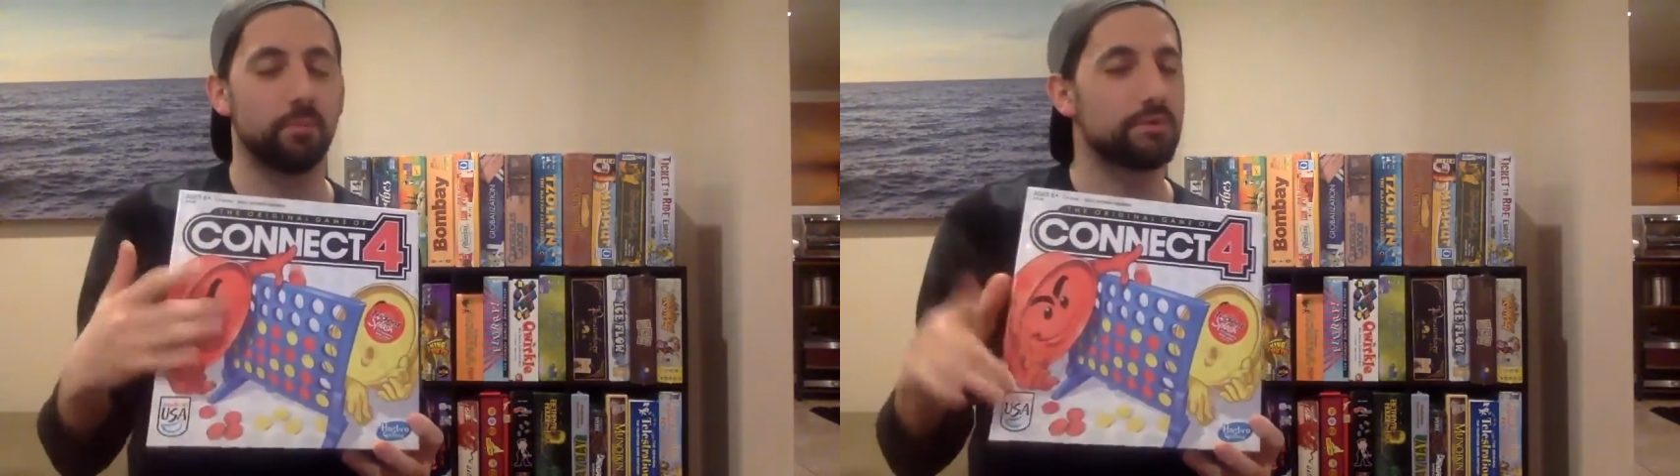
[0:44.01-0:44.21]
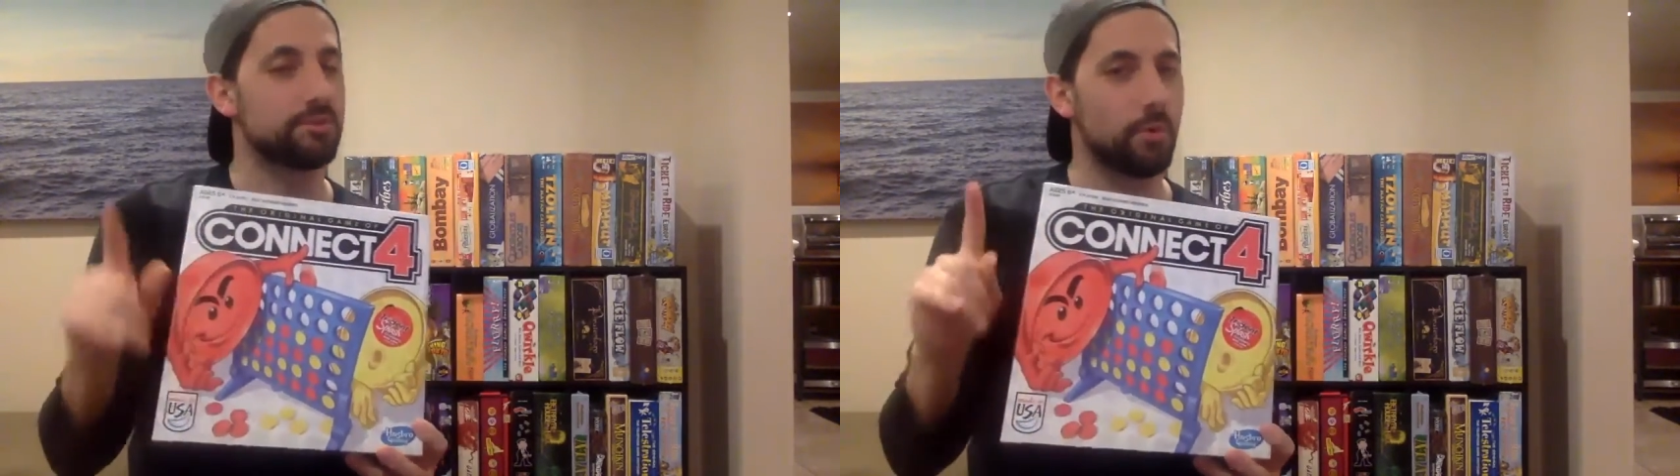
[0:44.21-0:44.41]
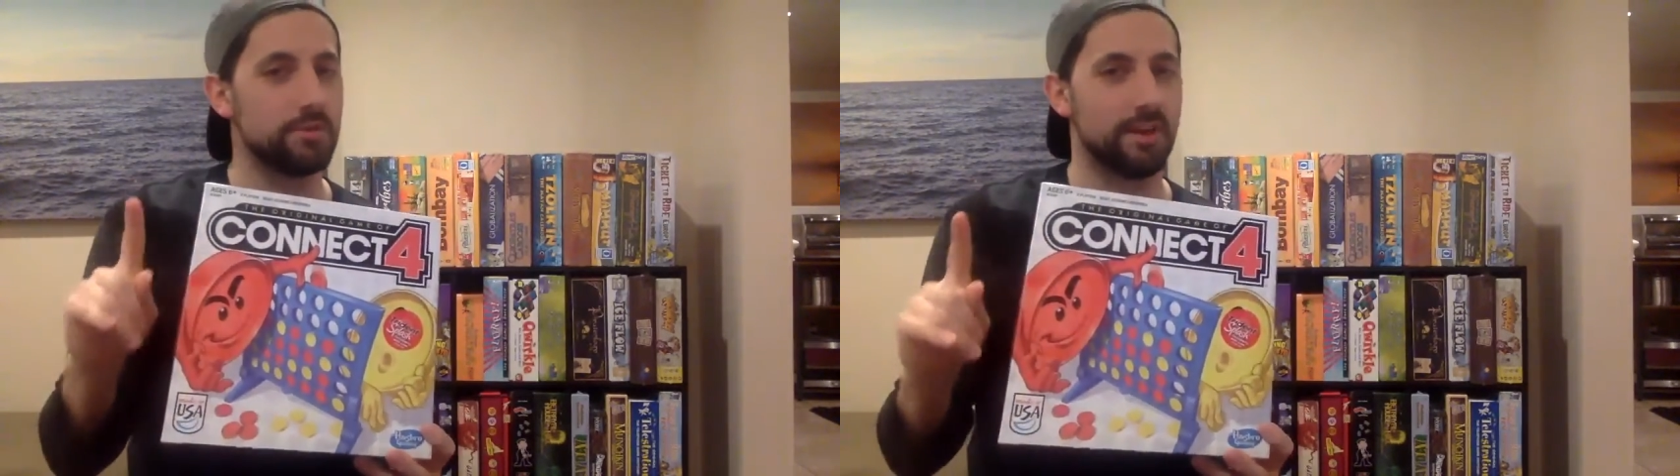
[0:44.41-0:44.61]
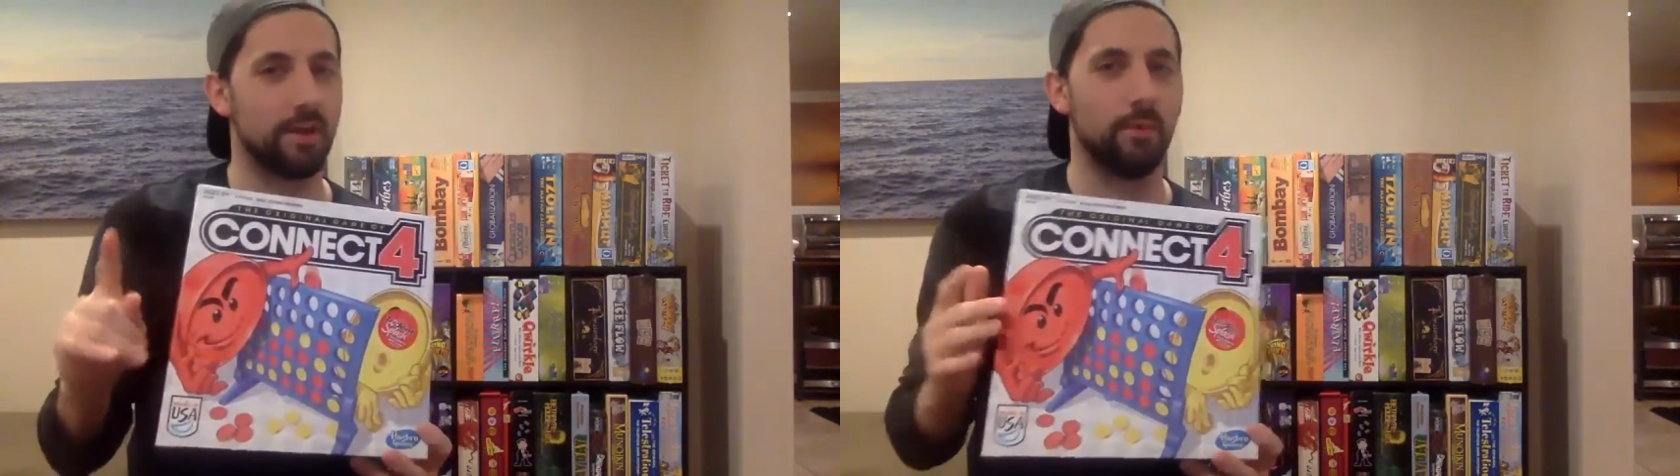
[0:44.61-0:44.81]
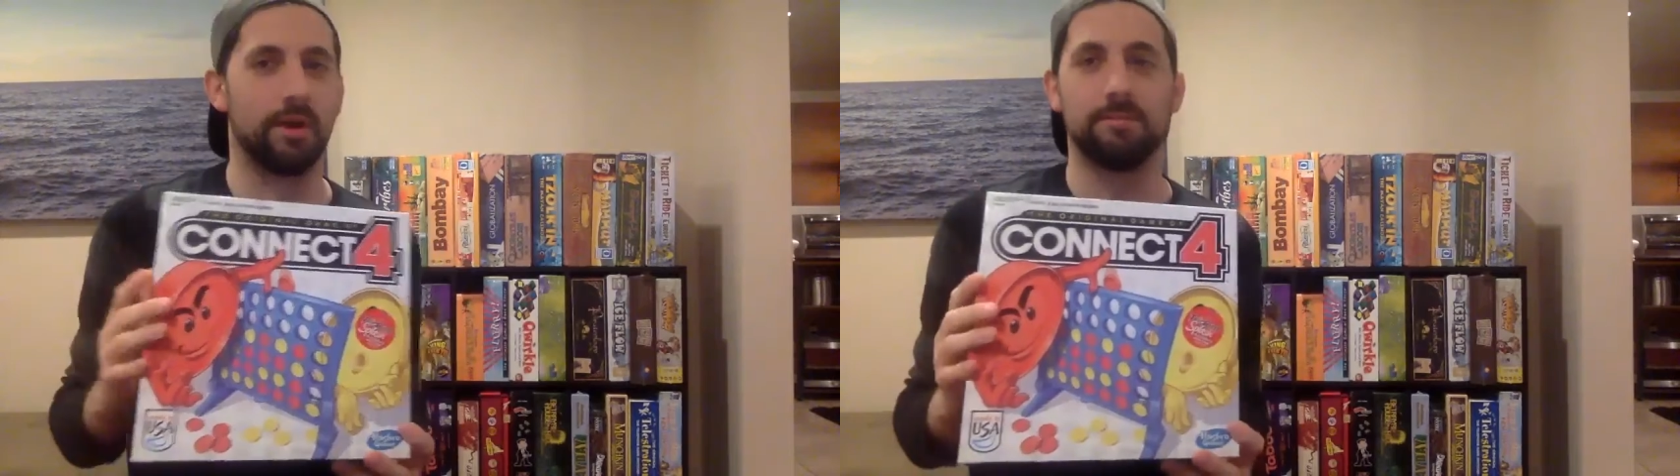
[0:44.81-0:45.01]
Wasn't always
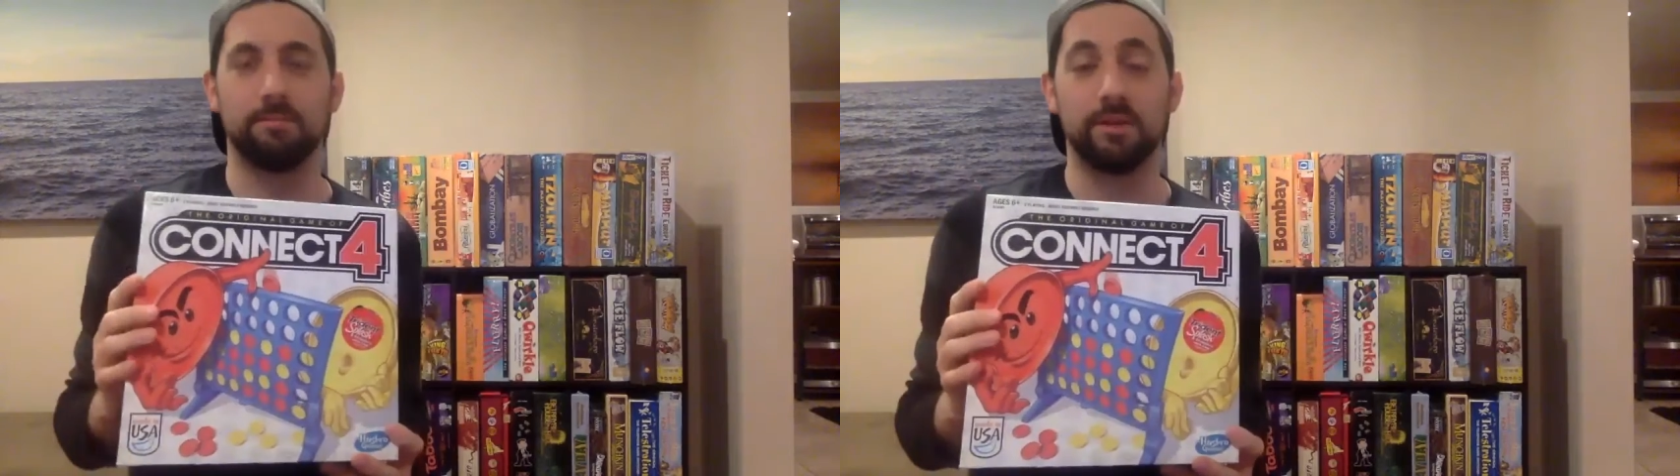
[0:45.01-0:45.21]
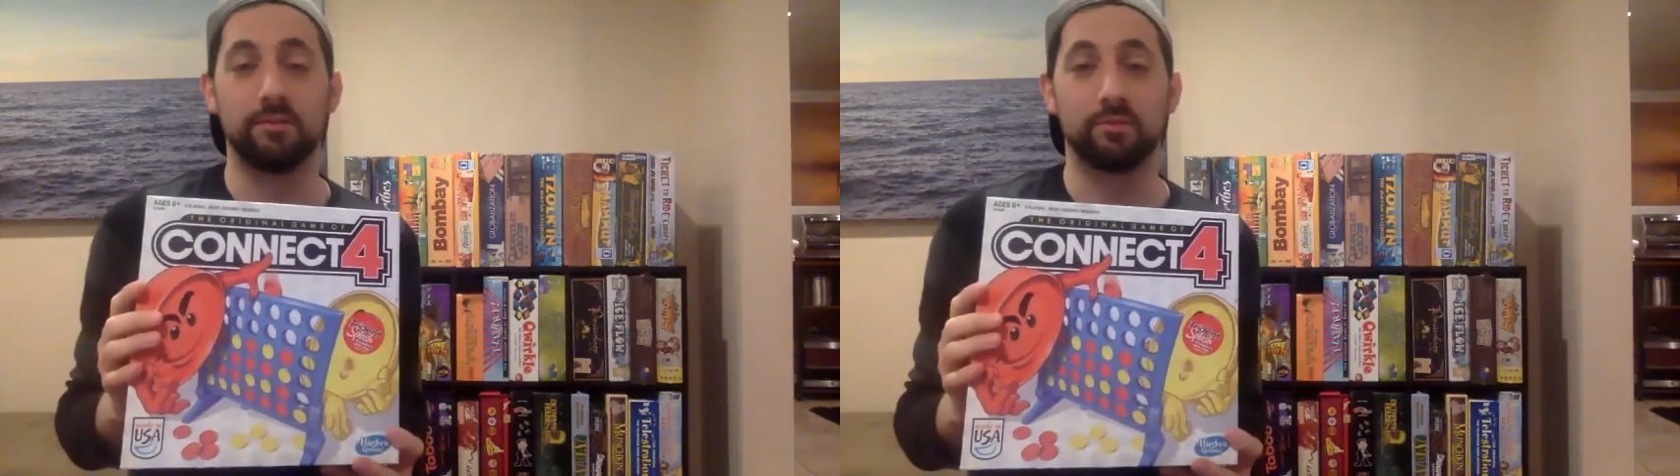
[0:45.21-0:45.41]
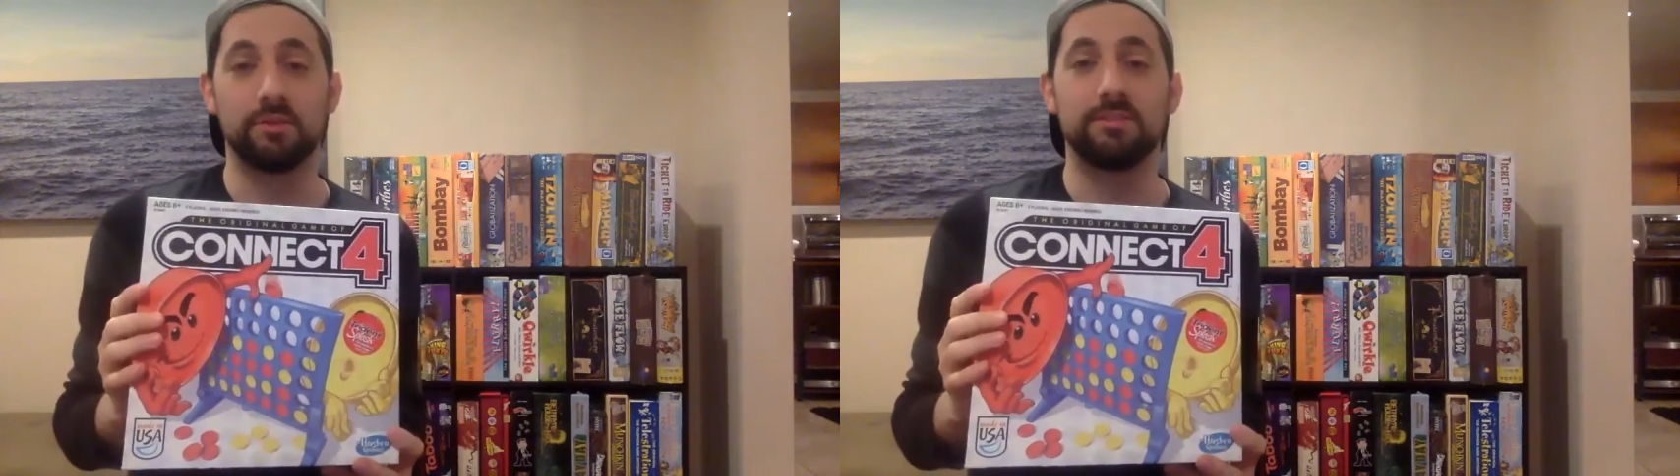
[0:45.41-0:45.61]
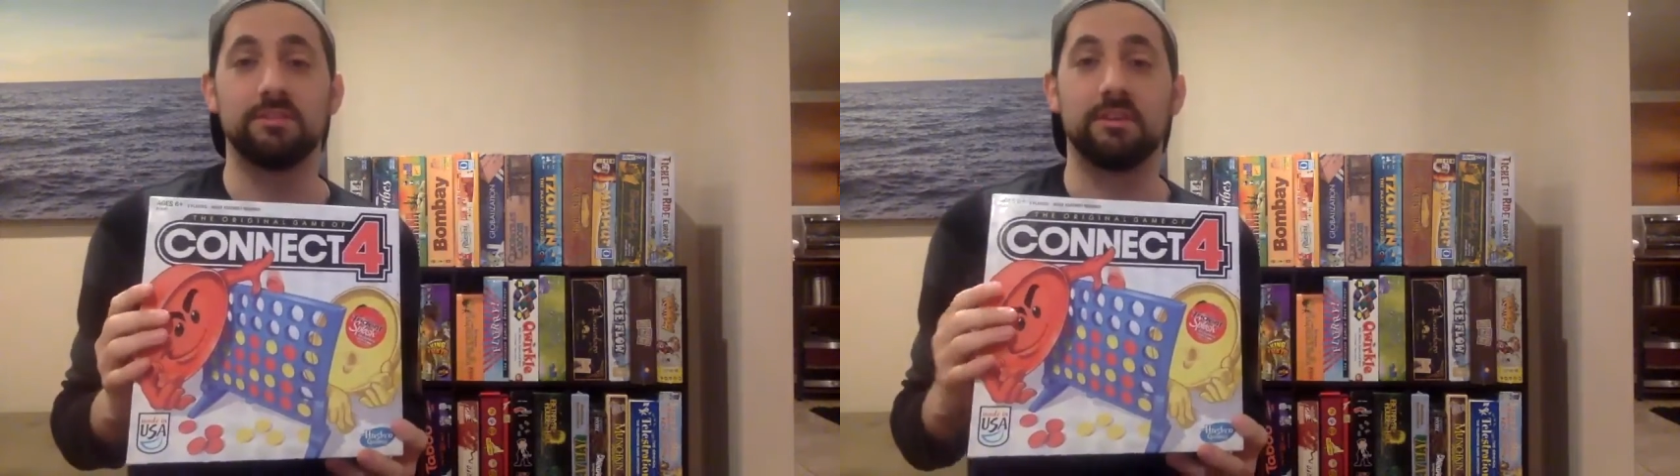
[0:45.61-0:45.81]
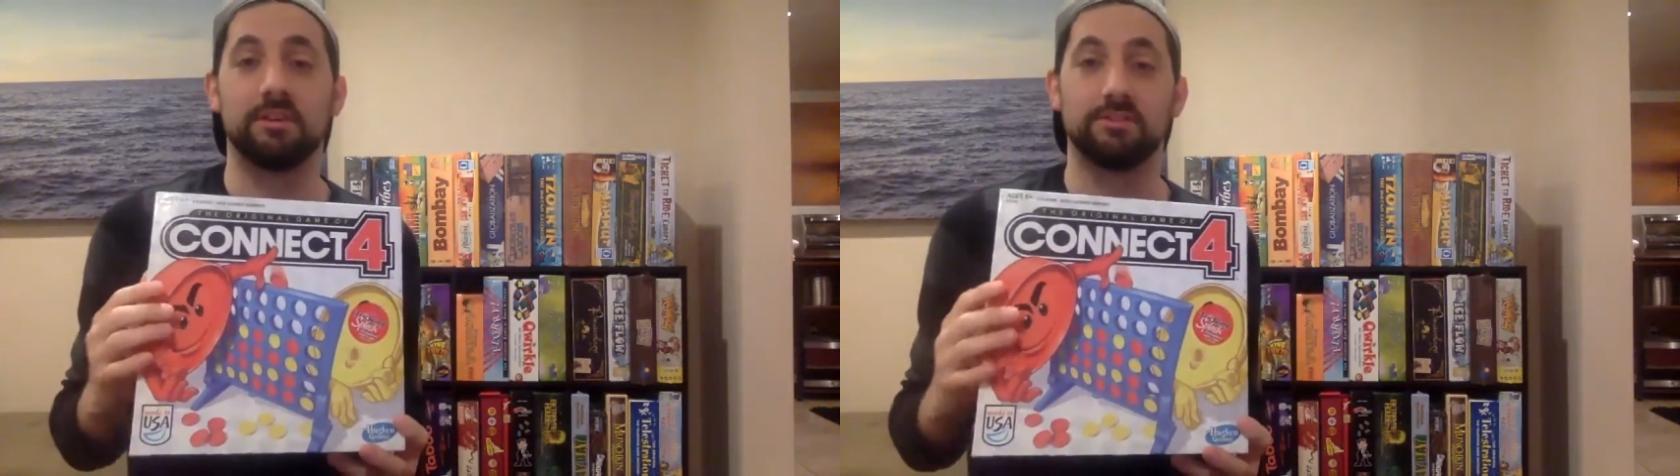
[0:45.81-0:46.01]
that way, but in
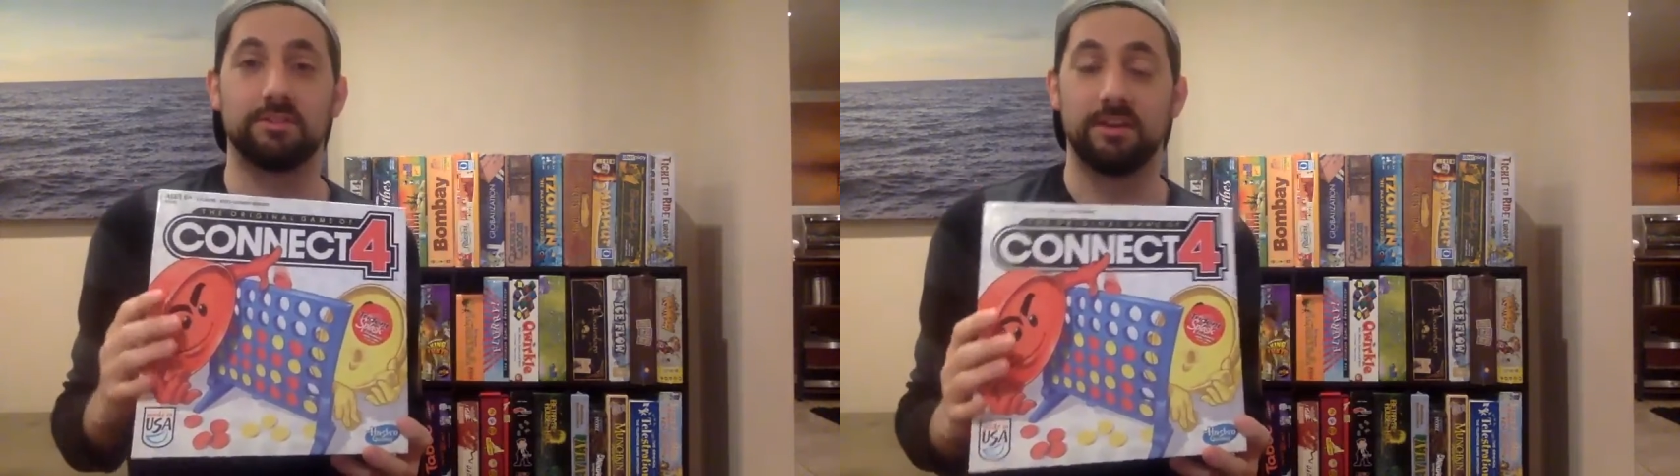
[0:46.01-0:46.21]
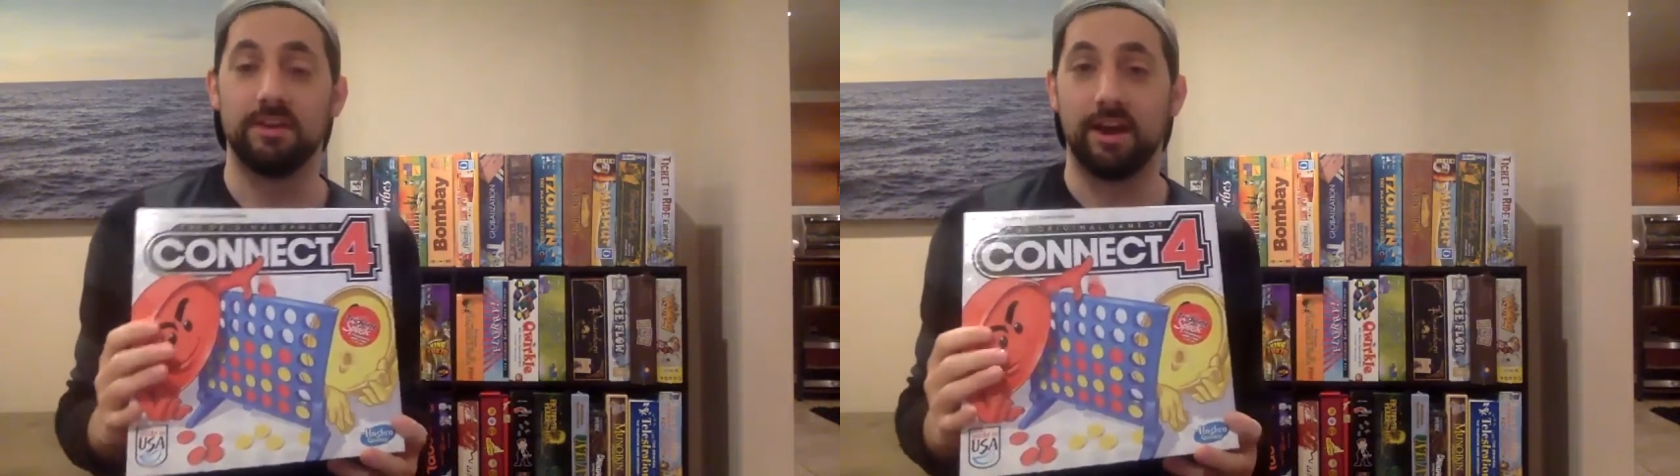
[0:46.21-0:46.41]
recent years,